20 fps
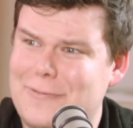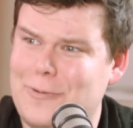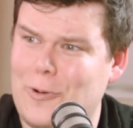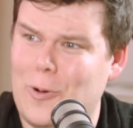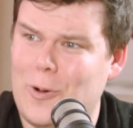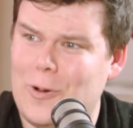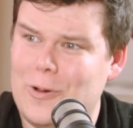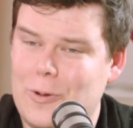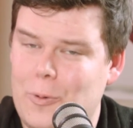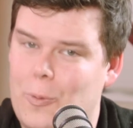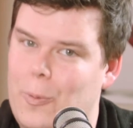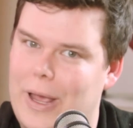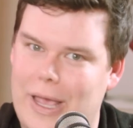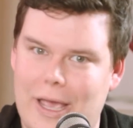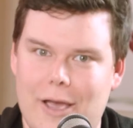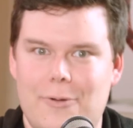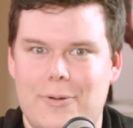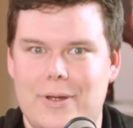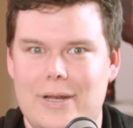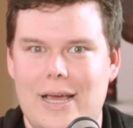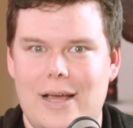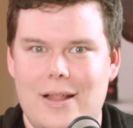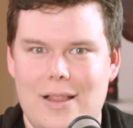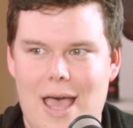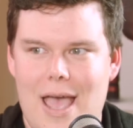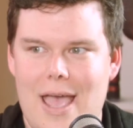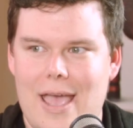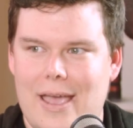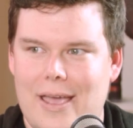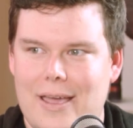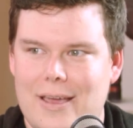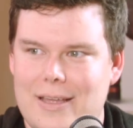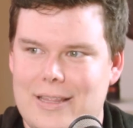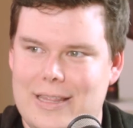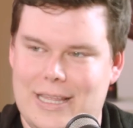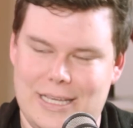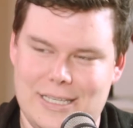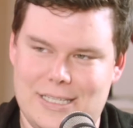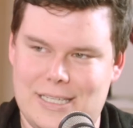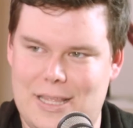for we are in LA.
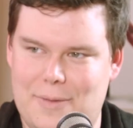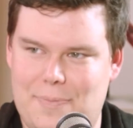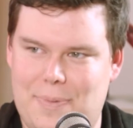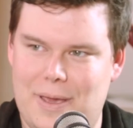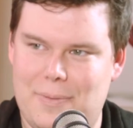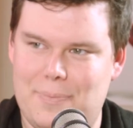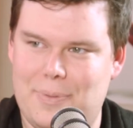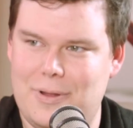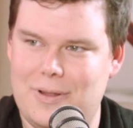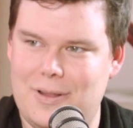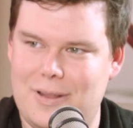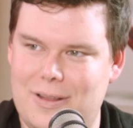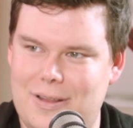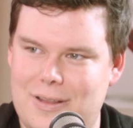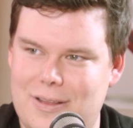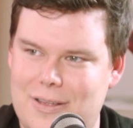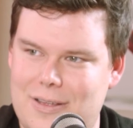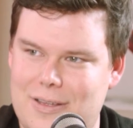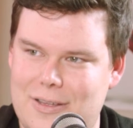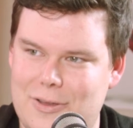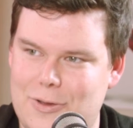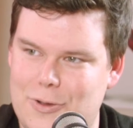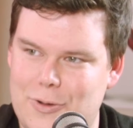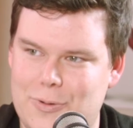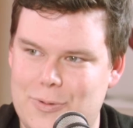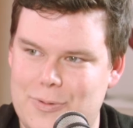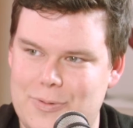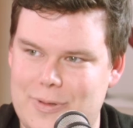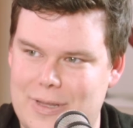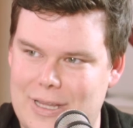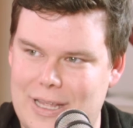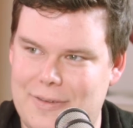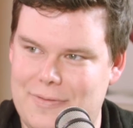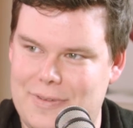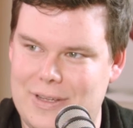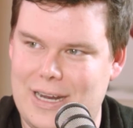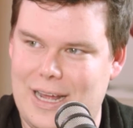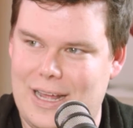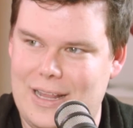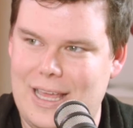These are the people who live
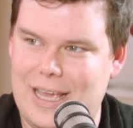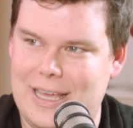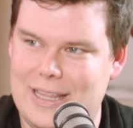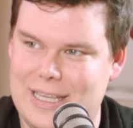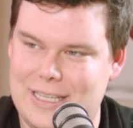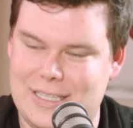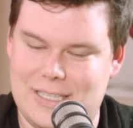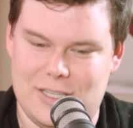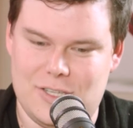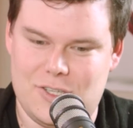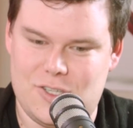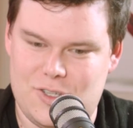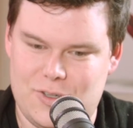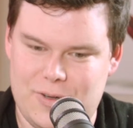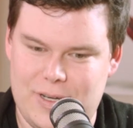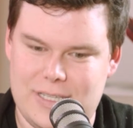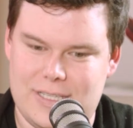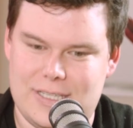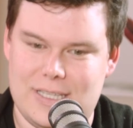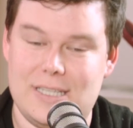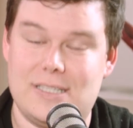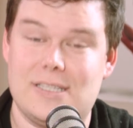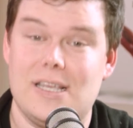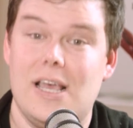in LA. These are the streets.